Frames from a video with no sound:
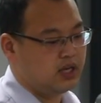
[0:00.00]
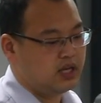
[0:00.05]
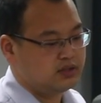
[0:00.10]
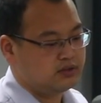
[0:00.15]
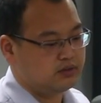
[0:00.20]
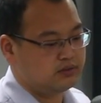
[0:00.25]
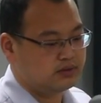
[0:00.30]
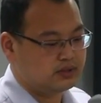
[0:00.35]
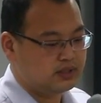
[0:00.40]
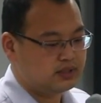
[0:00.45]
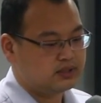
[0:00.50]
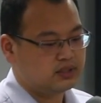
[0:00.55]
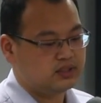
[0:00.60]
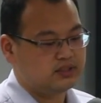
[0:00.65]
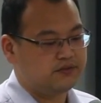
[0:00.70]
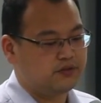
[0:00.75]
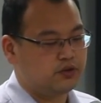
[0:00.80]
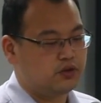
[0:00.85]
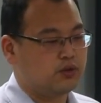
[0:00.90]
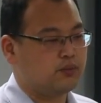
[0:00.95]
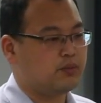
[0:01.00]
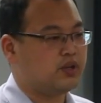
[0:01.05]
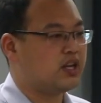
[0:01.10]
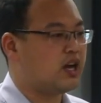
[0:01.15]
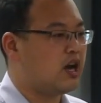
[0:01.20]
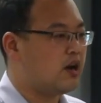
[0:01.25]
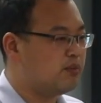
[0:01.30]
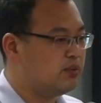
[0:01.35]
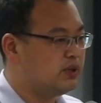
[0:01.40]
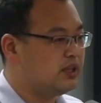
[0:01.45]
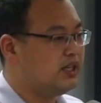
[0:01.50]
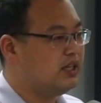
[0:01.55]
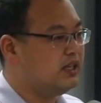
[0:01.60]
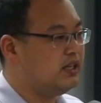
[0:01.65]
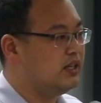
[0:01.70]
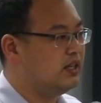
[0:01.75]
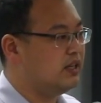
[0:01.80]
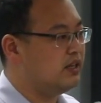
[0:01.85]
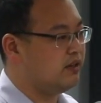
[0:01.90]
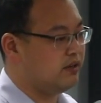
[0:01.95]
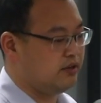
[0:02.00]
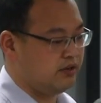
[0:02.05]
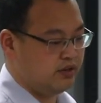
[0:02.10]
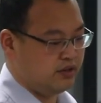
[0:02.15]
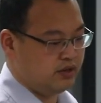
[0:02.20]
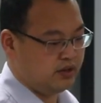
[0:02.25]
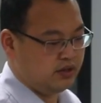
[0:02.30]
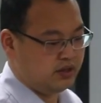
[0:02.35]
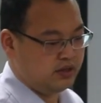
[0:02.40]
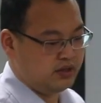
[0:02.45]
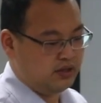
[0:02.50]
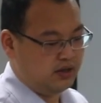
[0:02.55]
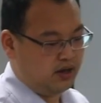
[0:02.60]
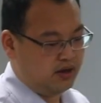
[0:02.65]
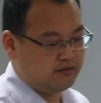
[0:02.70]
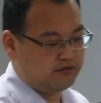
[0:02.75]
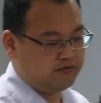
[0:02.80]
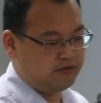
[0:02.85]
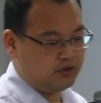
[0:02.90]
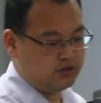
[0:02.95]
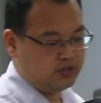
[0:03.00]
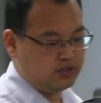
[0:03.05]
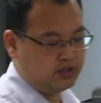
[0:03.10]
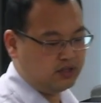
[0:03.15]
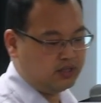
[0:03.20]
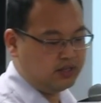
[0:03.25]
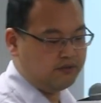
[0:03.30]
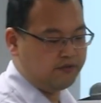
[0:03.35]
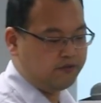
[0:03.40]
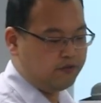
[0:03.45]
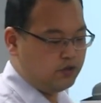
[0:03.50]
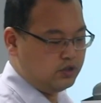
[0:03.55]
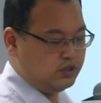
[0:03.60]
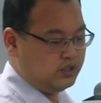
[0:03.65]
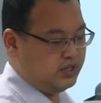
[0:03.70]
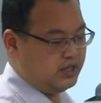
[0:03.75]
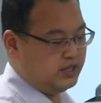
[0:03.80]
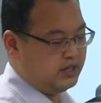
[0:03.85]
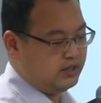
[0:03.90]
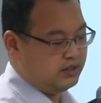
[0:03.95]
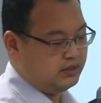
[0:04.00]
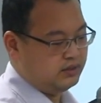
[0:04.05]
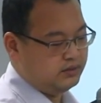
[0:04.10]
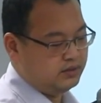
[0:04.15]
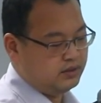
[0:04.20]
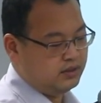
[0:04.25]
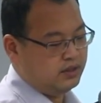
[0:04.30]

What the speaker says: So this is for the monopoly. Unfortunately, for the